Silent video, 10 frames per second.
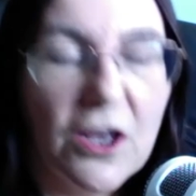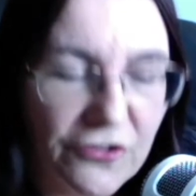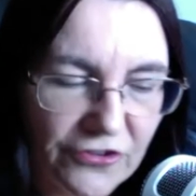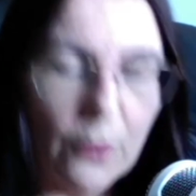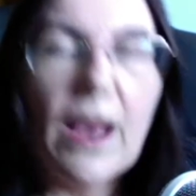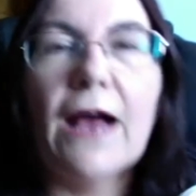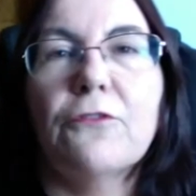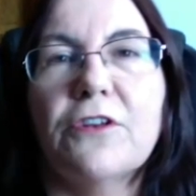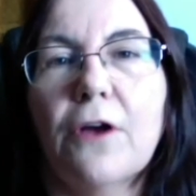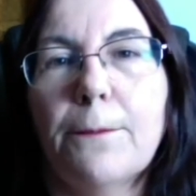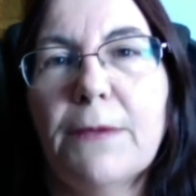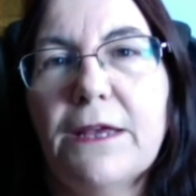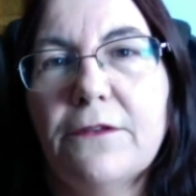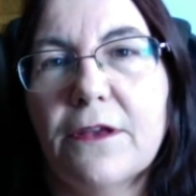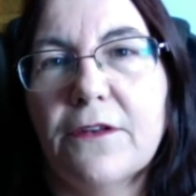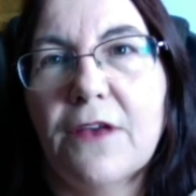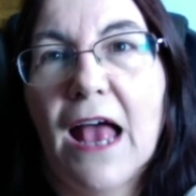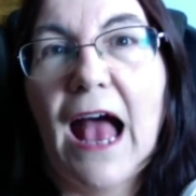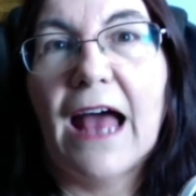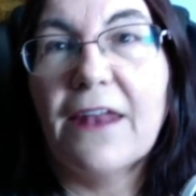So, how did I beat it?
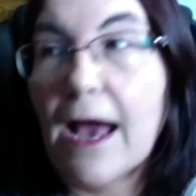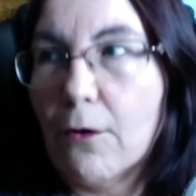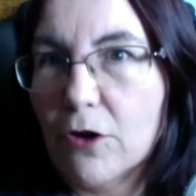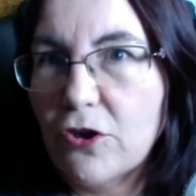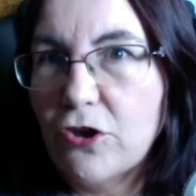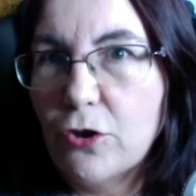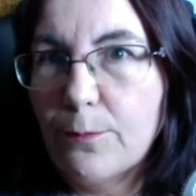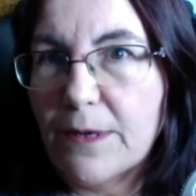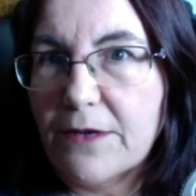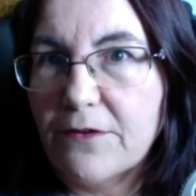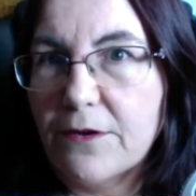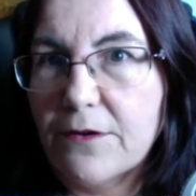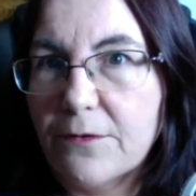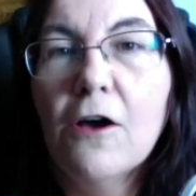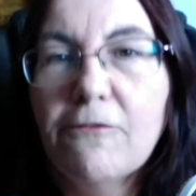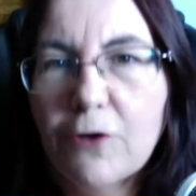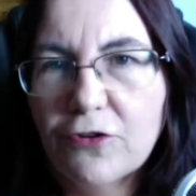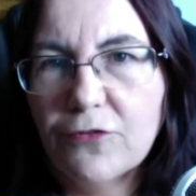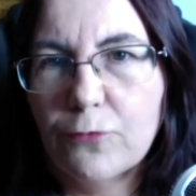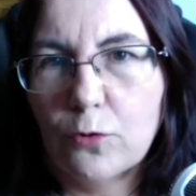And how can you beat it?
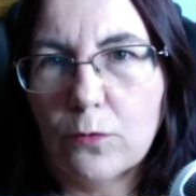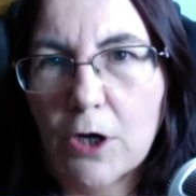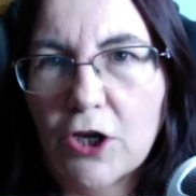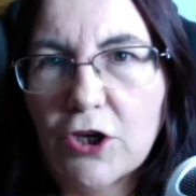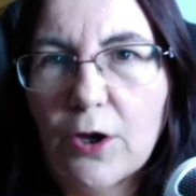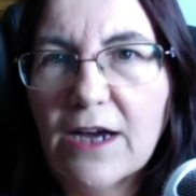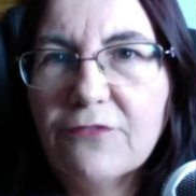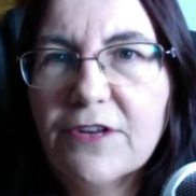First of all, you have to